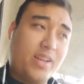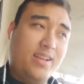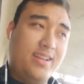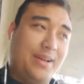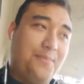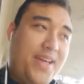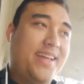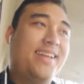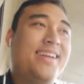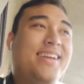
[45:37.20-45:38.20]
I
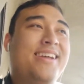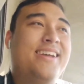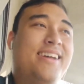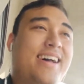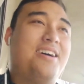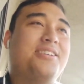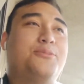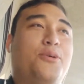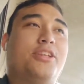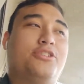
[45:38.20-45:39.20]
always
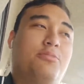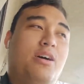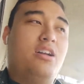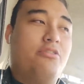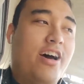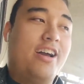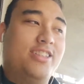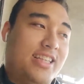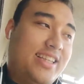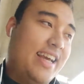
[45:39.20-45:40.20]
put those modifiers
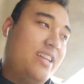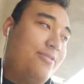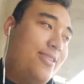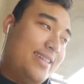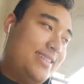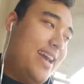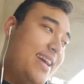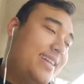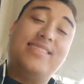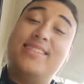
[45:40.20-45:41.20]
at the end of what I say.
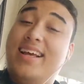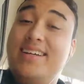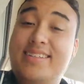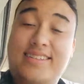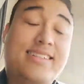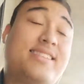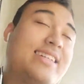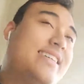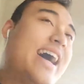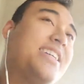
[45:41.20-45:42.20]
It's like
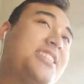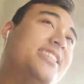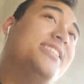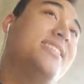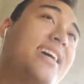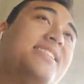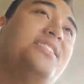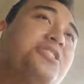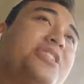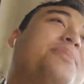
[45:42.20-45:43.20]
it's actually is nice to
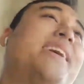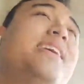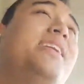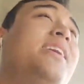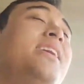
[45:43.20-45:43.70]
stream again.